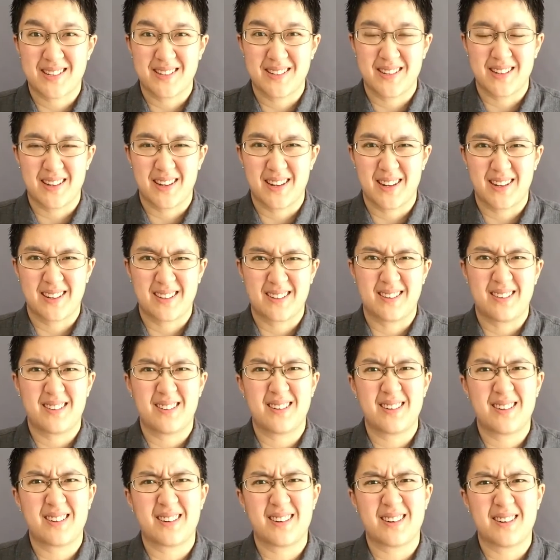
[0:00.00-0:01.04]
They're like,
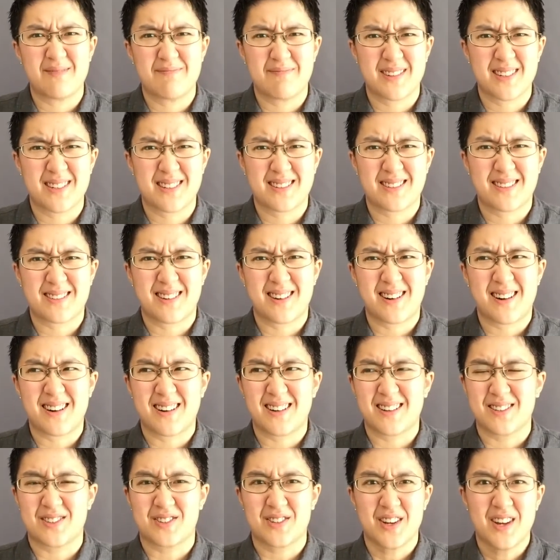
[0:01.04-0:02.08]
oh my
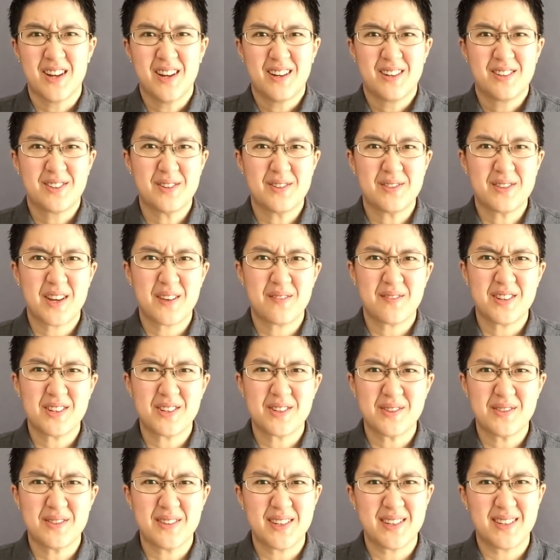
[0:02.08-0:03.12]
gosh, don't ever
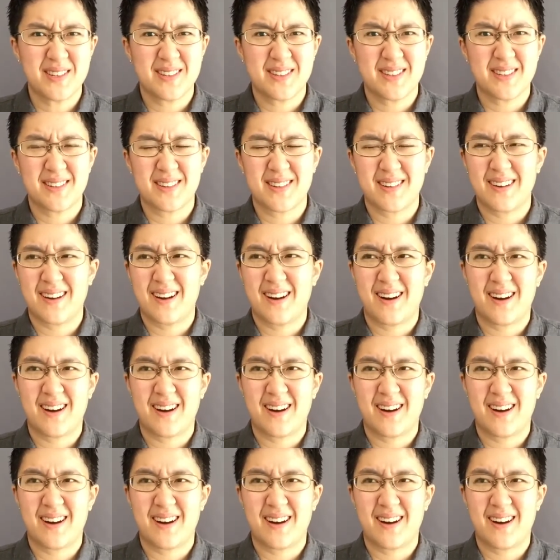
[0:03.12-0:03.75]
do it. You're like,